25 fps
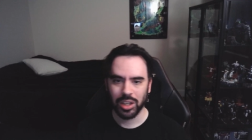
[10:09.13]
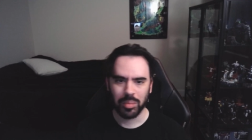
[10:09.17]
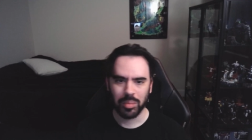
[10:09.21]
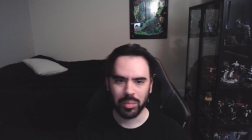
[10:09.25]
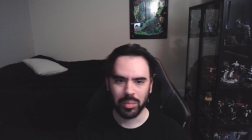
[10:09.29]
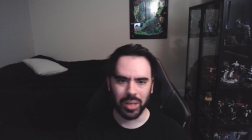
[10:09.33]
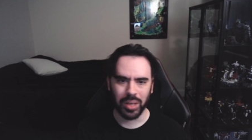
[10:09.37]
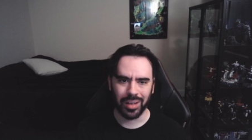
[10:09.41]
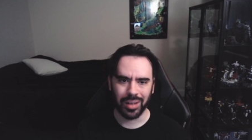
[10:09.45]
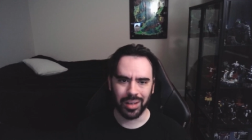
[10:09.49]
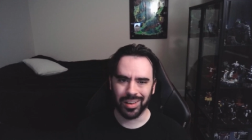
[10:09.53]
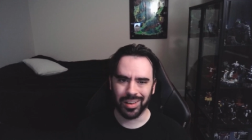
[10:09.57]

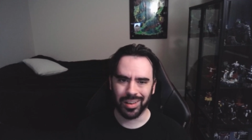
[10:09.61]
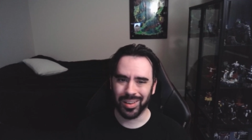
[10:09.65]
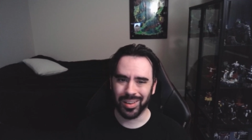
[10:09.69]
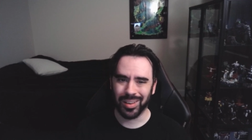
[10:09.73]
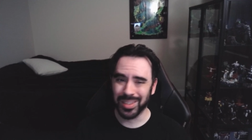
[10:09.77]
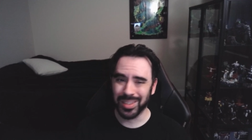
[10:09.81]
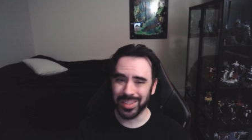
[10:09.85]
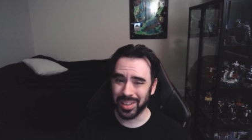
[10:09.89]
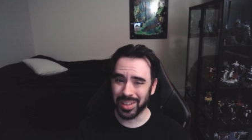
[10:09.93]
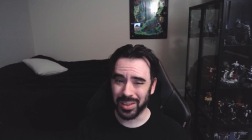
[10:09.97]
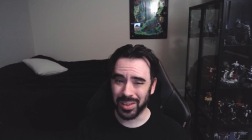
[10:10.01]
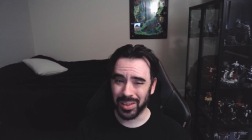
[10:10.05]
But
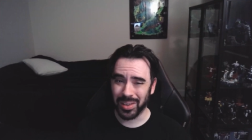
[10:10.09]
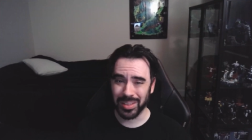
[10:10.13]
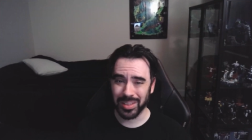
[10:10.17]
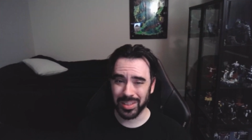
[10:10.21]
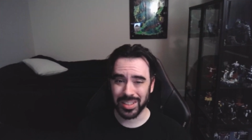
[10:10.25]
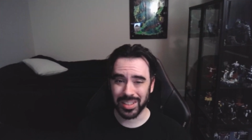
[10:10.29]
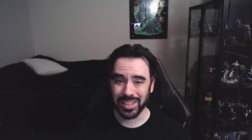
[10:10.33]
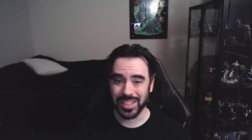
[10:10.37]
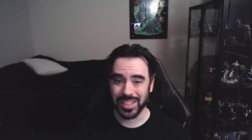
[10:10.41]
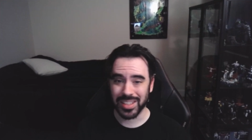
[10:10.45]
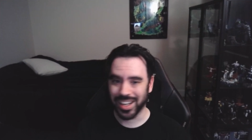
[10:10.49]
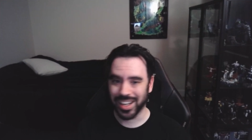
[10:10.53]
all in all, the
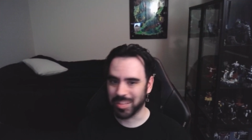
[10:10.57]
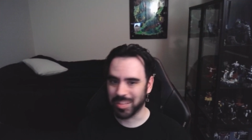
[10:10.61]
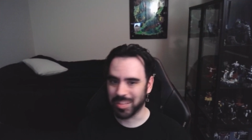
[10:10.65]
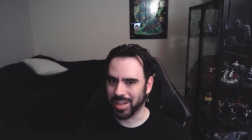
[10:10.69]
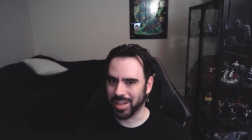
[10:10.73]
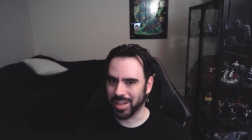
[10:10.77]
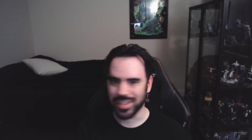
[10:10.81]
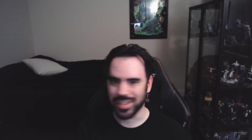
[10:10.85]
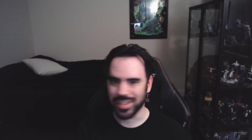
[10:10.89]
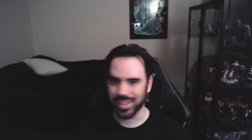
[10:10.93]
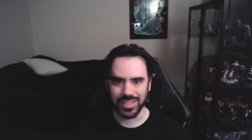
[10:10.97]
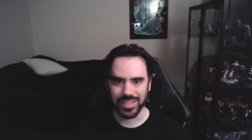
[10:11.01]
entire
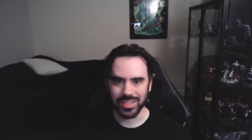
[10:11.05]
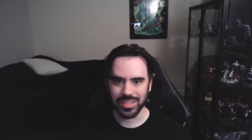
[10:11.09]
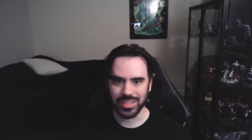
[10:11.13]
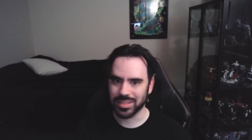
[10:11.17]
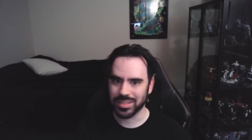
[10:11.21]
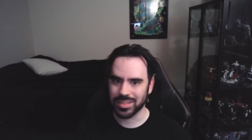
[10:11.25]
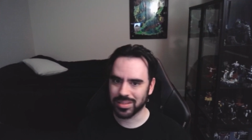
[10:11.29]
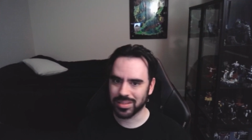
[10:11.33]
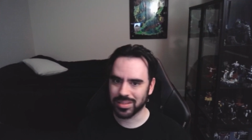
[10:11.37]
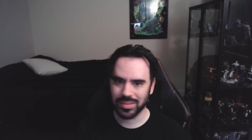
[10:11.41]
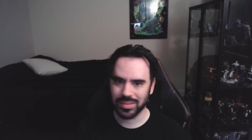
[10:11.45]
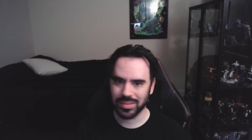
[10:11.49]
process
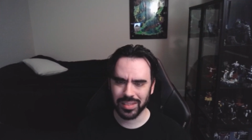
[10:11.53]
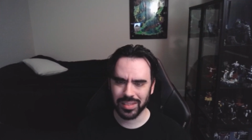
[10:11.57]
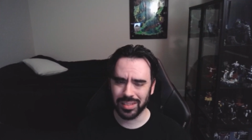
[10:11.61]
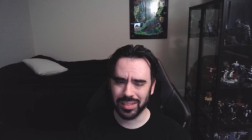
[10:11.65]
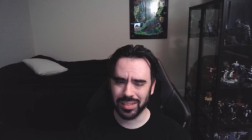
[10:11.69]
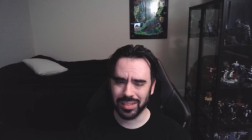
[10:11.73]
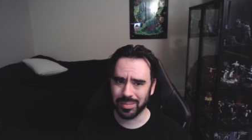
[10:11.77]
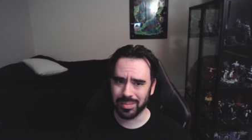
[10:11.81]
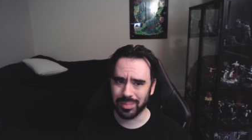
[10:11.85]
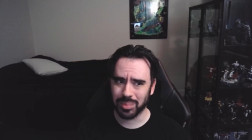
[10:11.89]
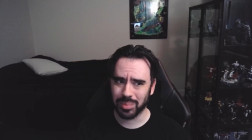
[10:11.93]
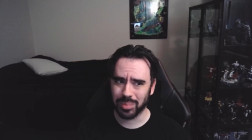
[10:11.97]
is
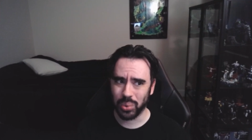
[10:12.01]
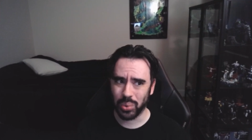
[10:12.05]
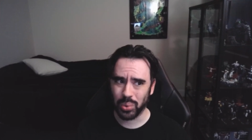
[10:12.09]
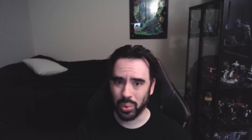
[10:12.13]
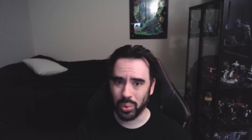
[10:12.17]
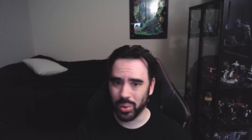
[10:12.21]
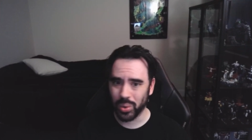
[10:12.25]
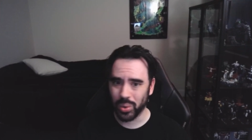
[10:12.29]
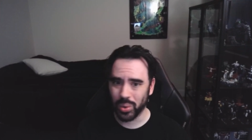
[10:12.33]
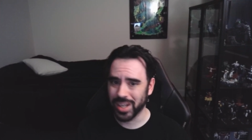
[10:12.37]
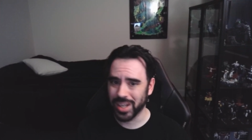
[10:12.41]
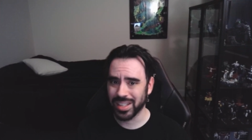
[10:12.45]

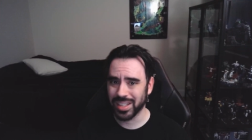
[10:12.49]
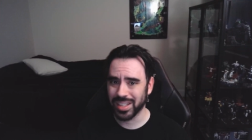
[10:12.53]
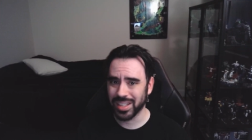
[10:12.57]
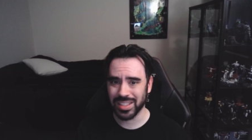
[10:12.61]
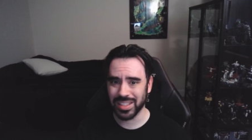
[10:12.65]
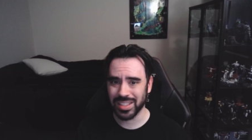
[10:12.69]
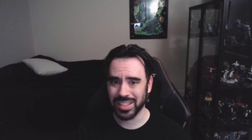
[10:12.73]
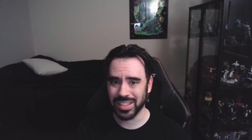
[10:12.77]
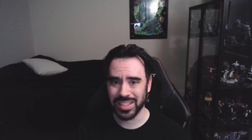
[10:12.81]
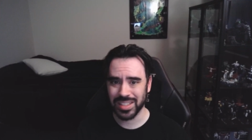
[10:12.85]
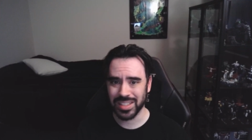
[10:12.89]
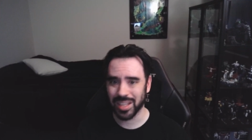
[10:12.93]
pretty
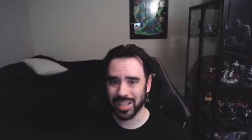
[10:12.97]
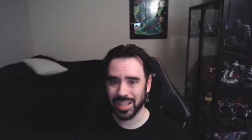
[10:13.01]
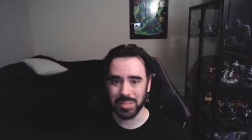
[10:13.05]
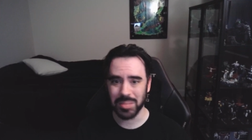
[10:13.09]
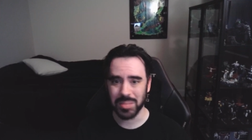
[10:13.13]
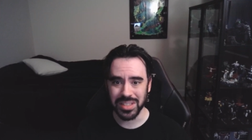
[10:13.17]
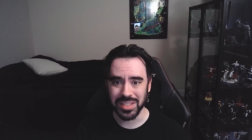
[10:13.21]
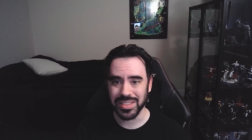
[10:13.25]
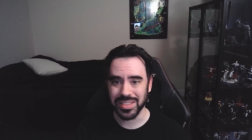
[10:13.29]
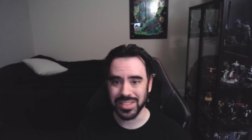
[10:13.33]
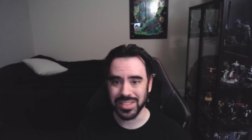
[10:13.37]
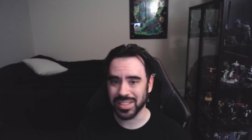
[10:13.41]
damn
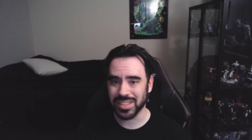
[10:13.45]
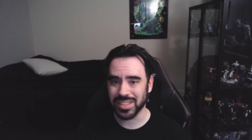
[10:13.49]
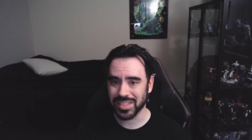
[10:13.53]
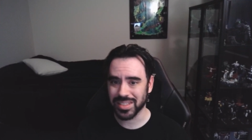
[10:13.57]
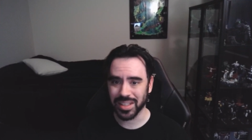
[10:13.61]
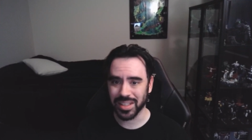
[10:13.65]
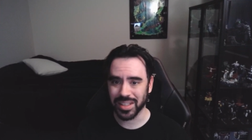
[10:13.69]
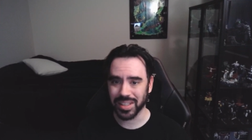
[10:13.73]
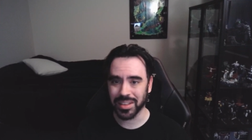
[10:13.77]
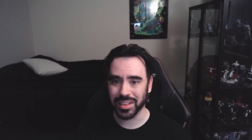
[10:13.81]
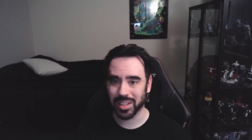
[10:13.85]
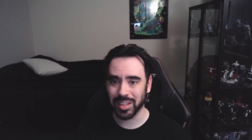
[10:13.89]
easy to
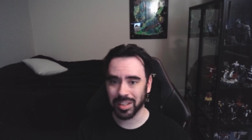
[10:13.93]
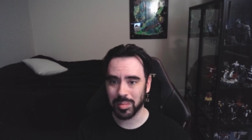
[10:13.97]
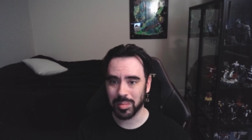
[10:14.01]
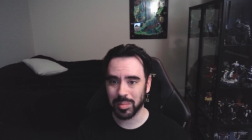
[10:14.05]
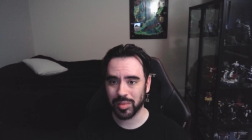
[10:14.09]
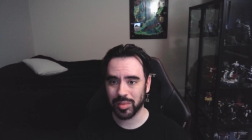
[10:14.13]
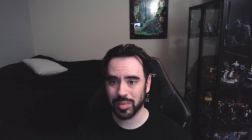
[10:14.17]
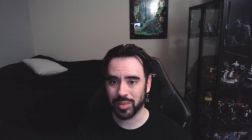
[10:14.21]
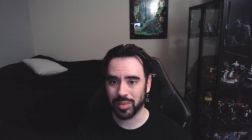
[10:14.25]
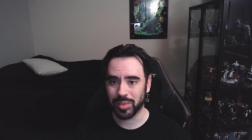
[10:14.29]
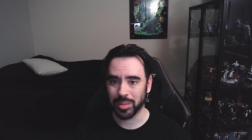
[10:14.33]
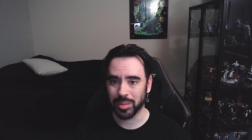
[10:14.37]
set up.
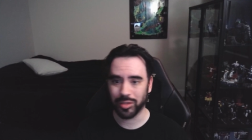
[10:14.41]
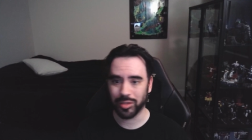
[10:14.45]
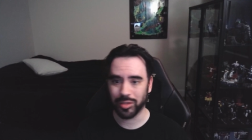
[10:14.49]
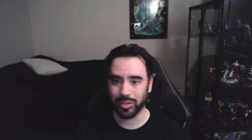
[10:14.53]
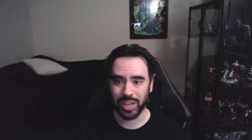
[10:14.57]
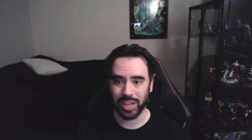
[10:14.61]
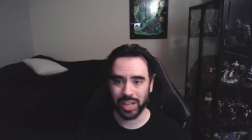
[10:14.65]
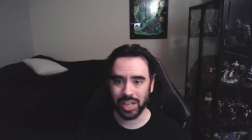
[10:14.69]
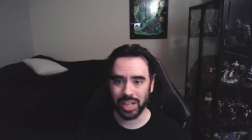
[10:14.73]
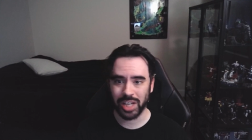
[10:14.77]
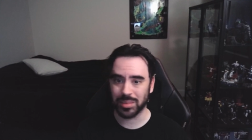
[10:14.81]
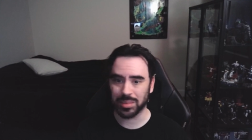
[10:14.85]
From the
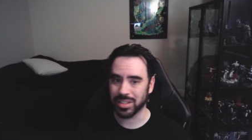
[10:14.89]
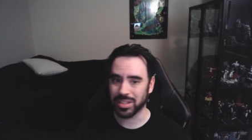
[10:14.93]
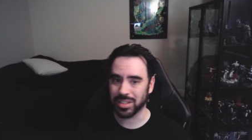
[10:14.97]
frame to the